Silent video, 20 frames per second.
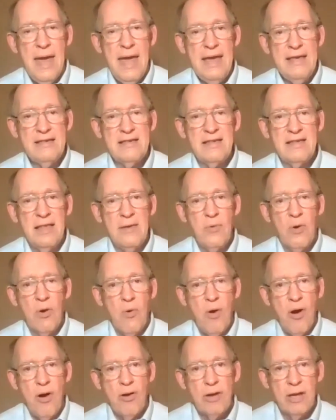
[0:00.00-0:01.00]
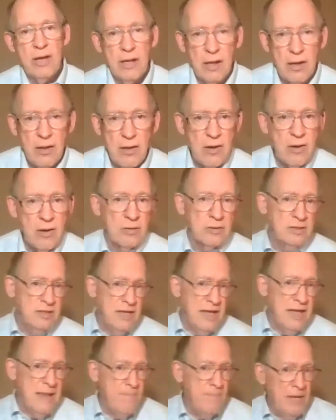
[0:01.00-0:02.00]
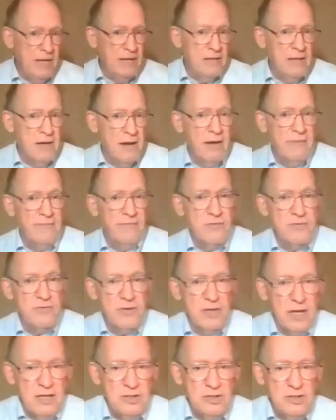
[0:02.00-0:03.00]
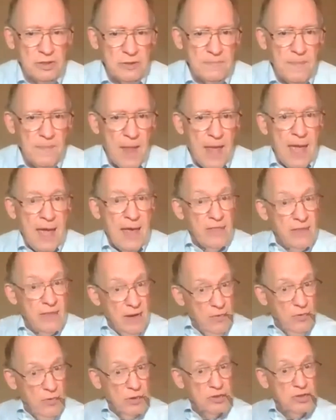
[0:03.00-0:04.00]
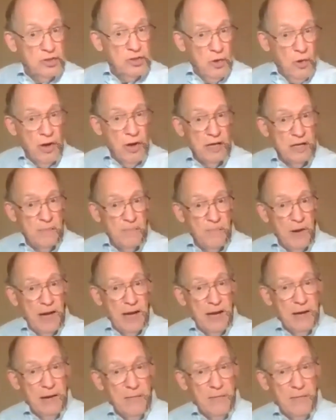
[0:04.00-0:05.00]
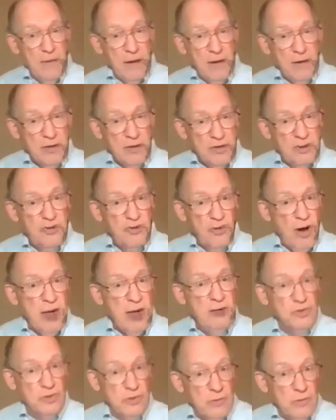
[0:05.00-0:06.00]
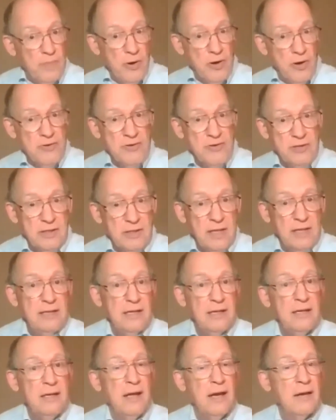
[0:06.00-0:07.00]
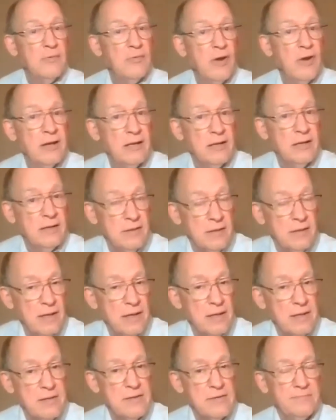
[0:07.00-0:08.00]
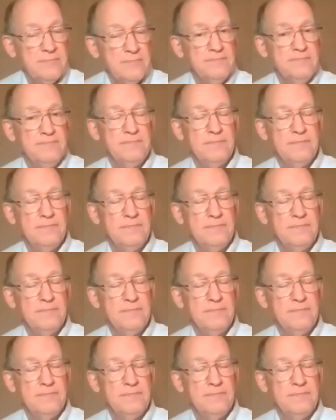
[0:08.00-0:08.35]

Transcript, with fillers: As they were walking along, deep in conversation, they were joined by a, a stranger, a person they did not recognize.